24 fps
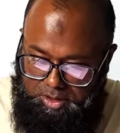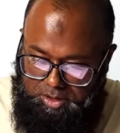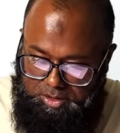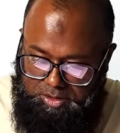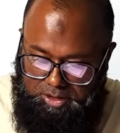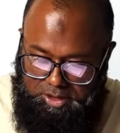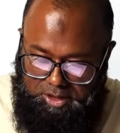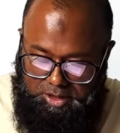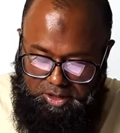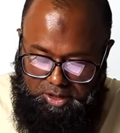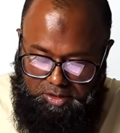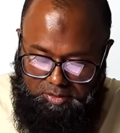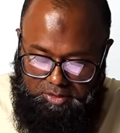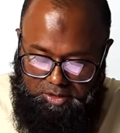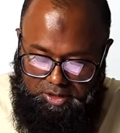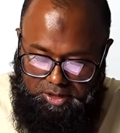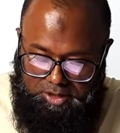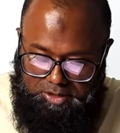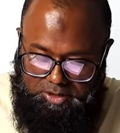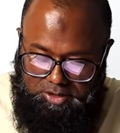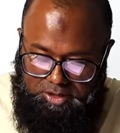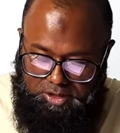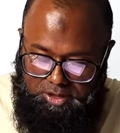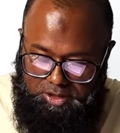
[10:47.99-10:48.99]
Then I will
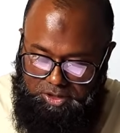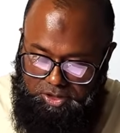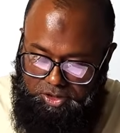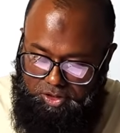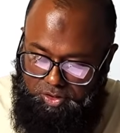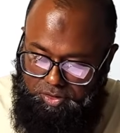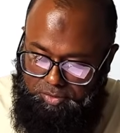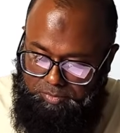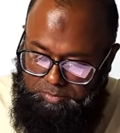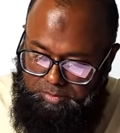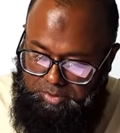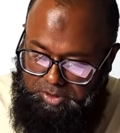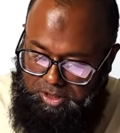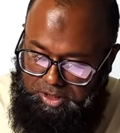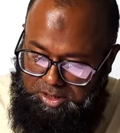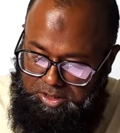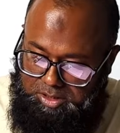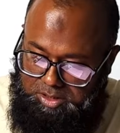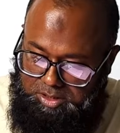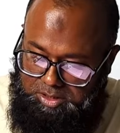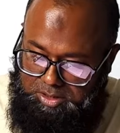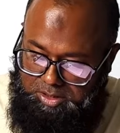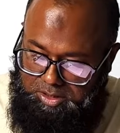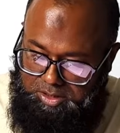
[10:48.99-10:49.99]
get t cubed
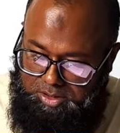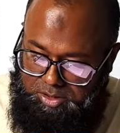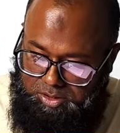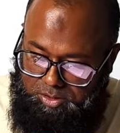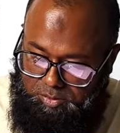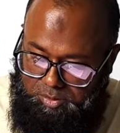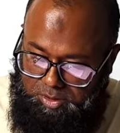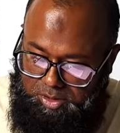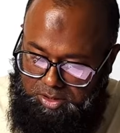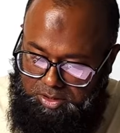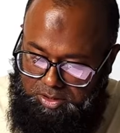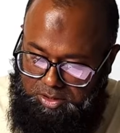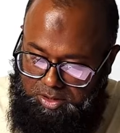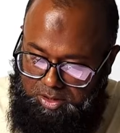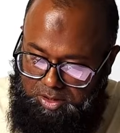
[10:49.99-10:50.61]
plus t squared.